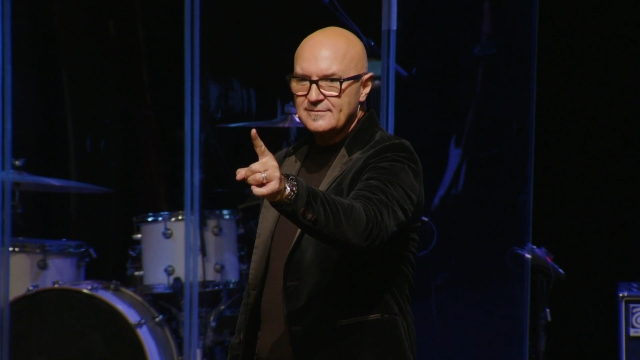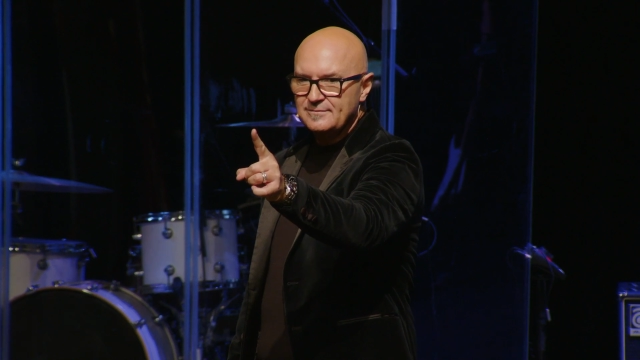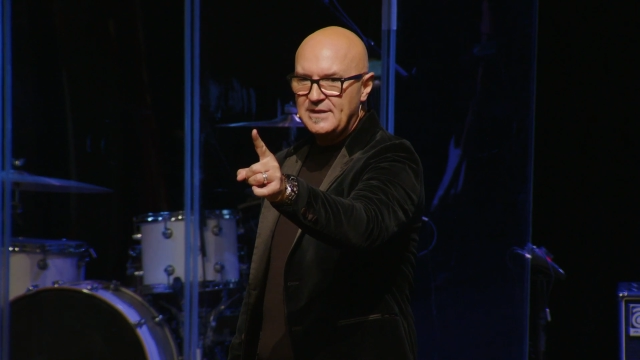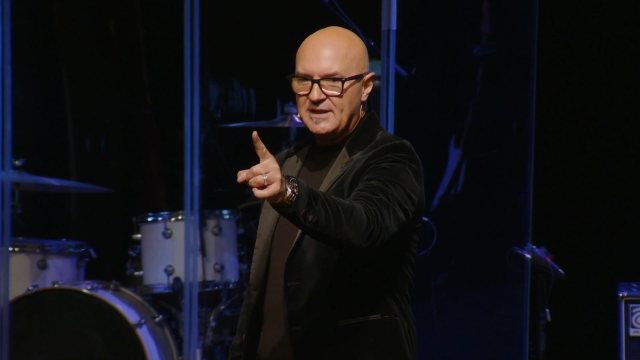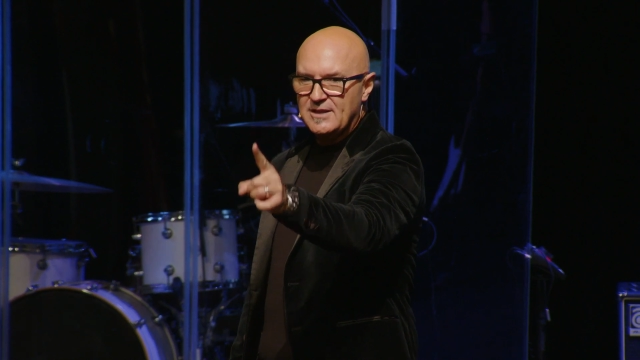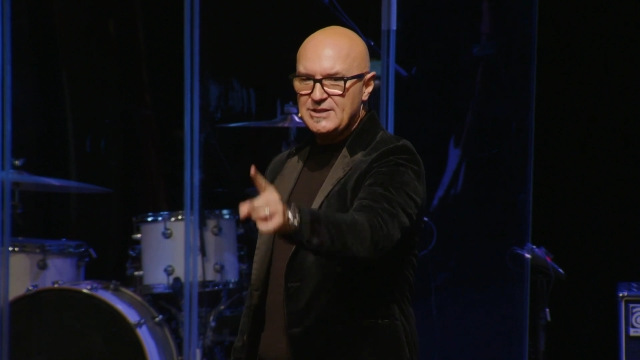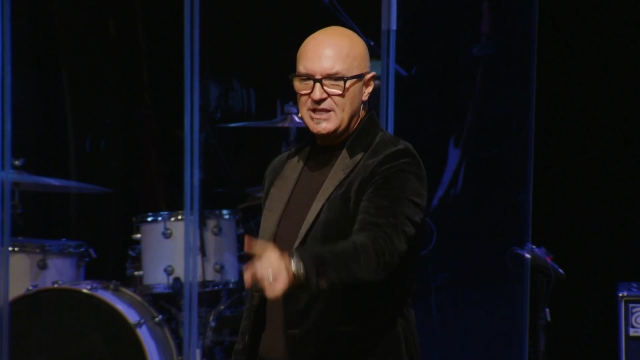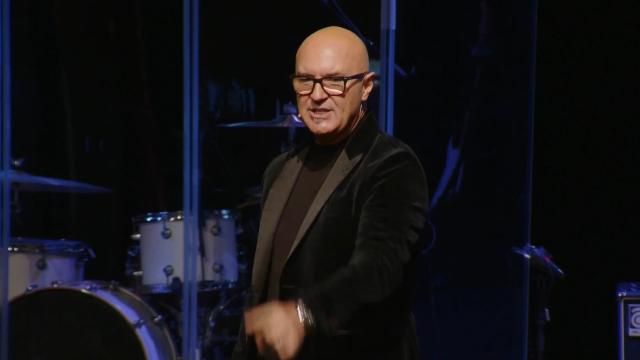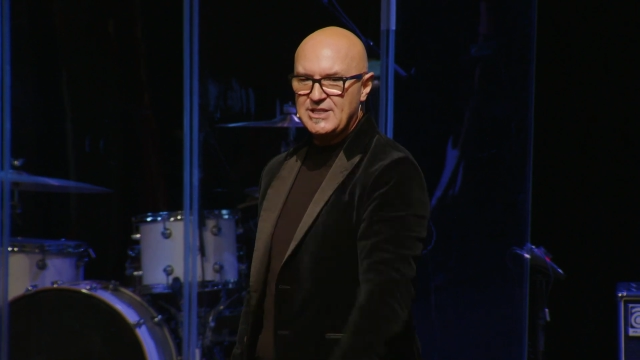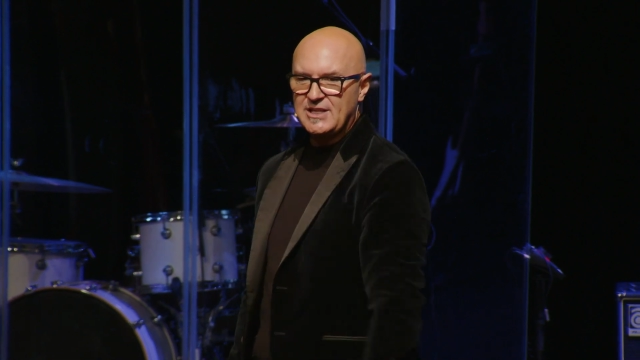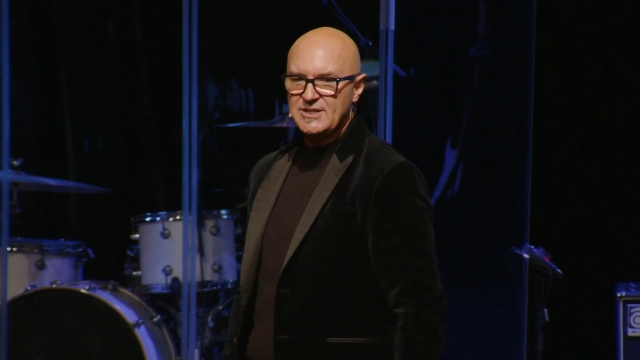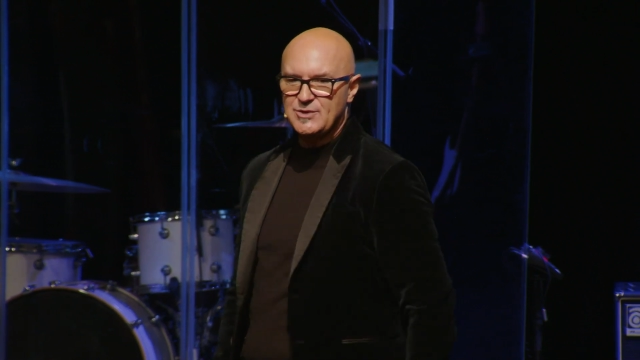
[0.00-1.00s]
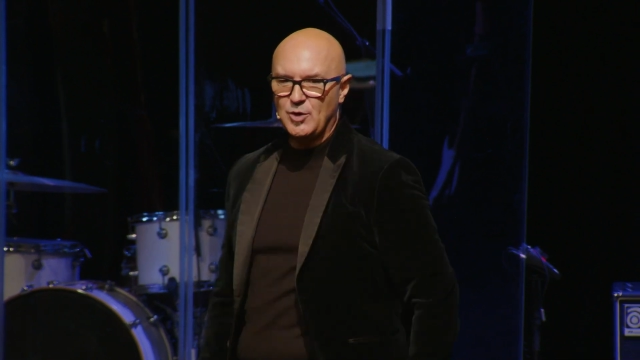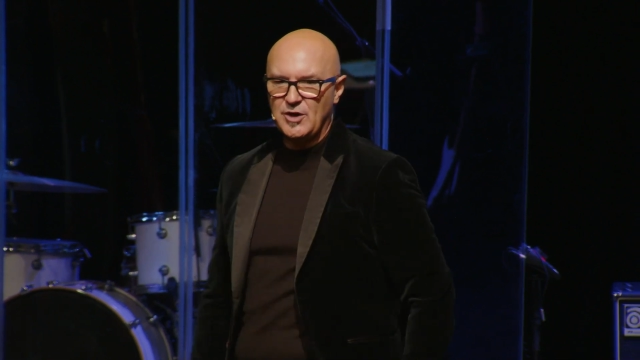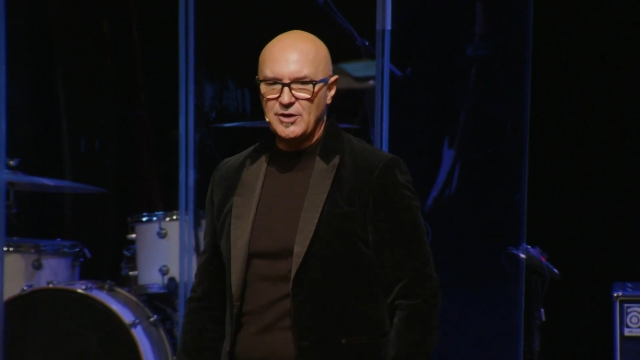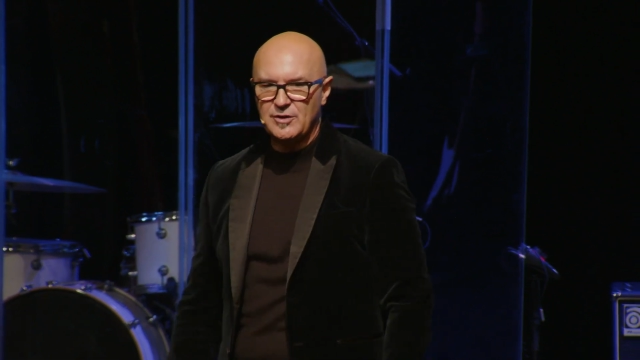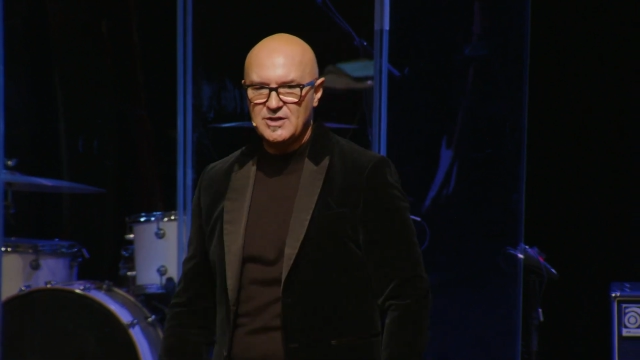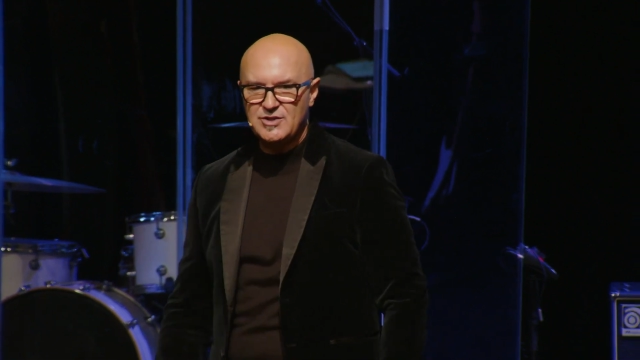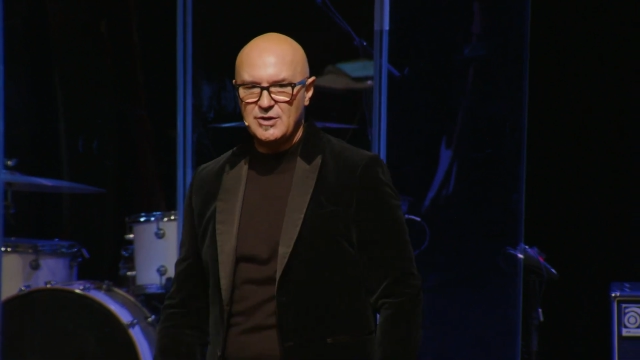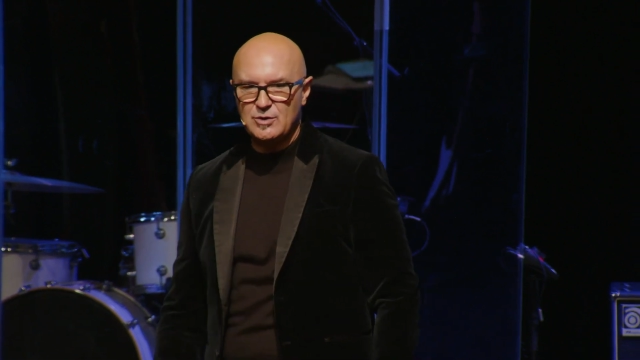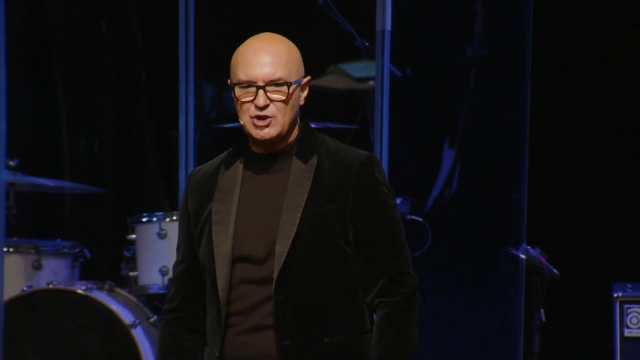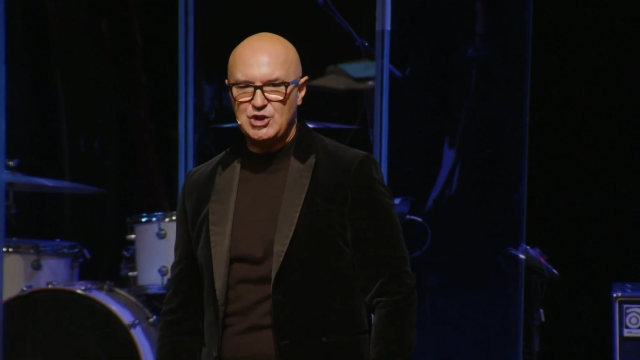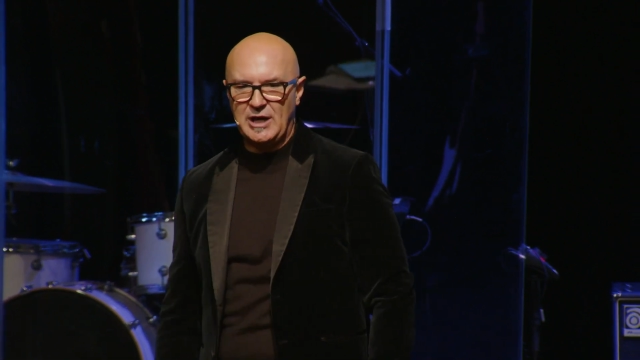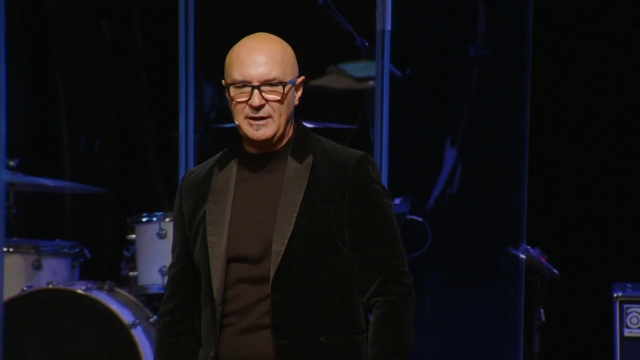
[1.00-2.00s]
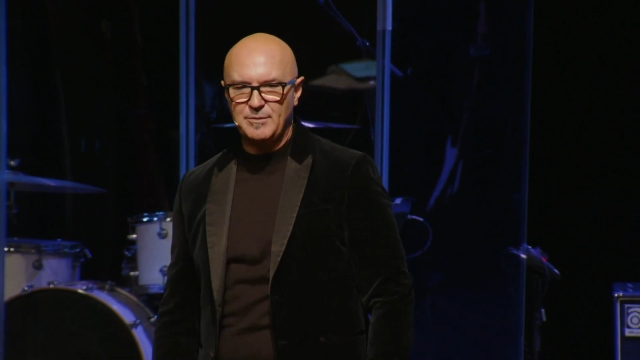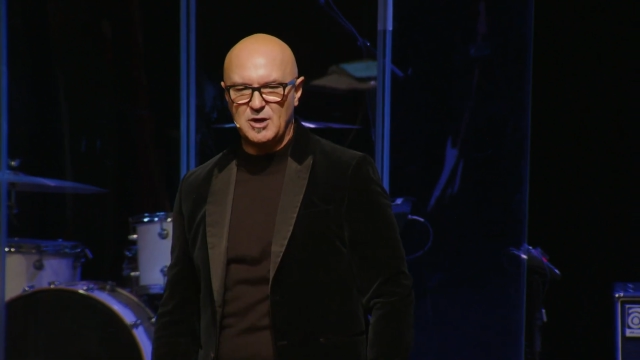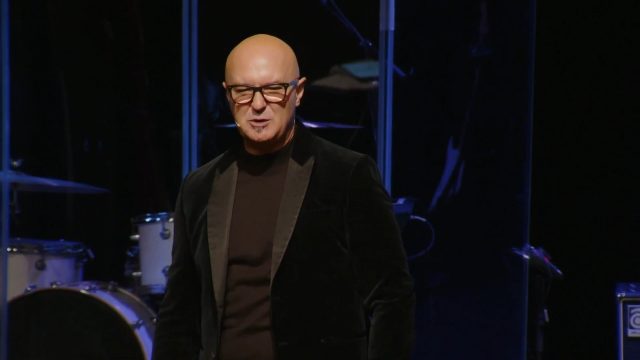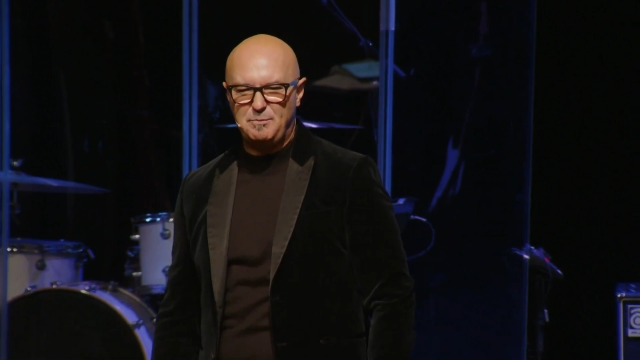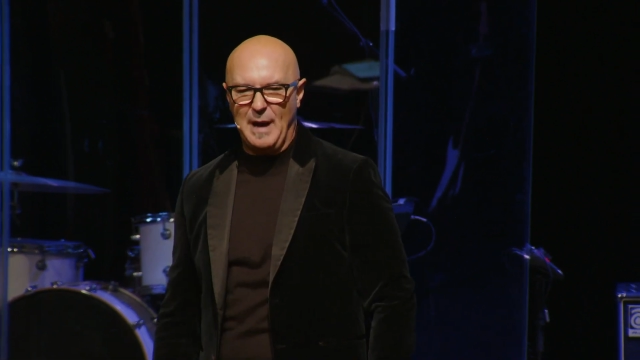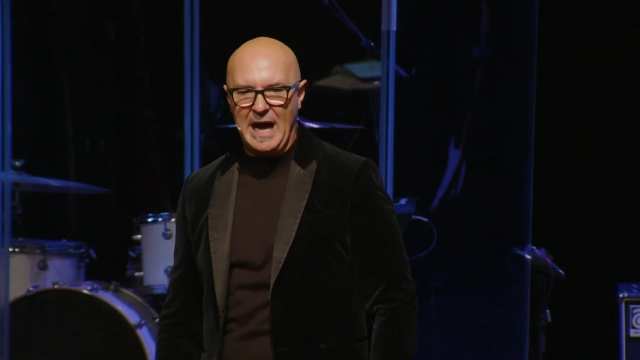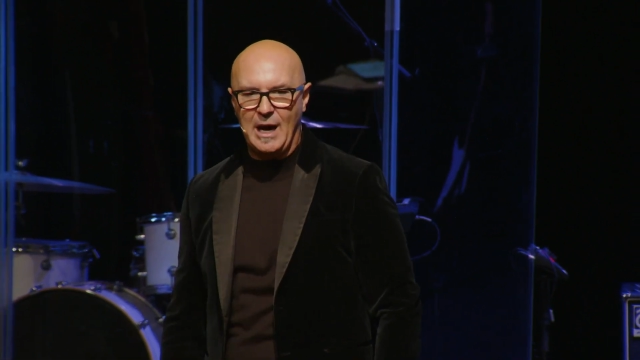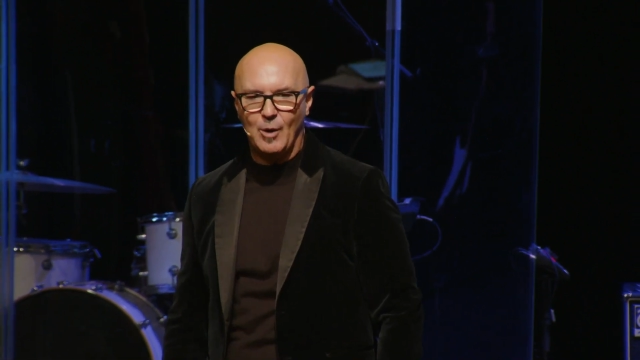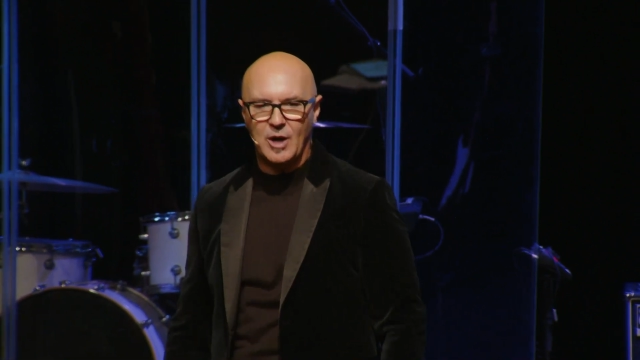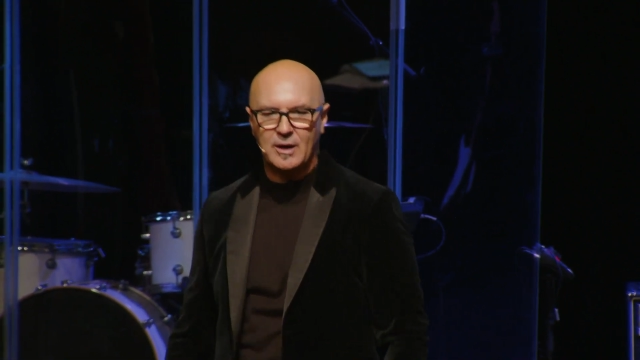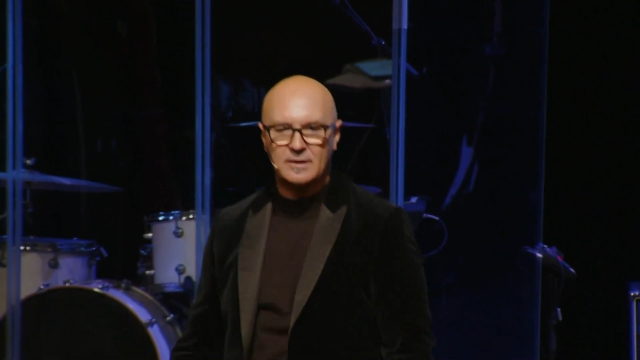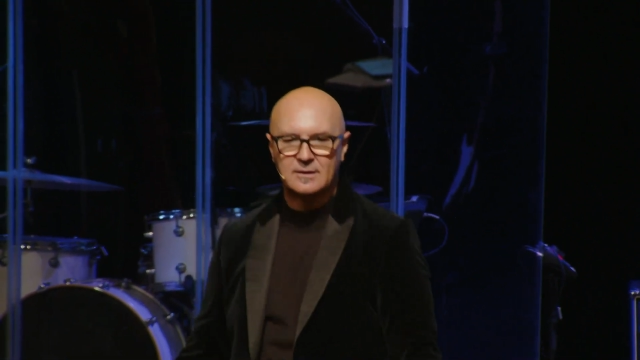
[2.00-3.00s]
Because he says, where there is no shame, there's power.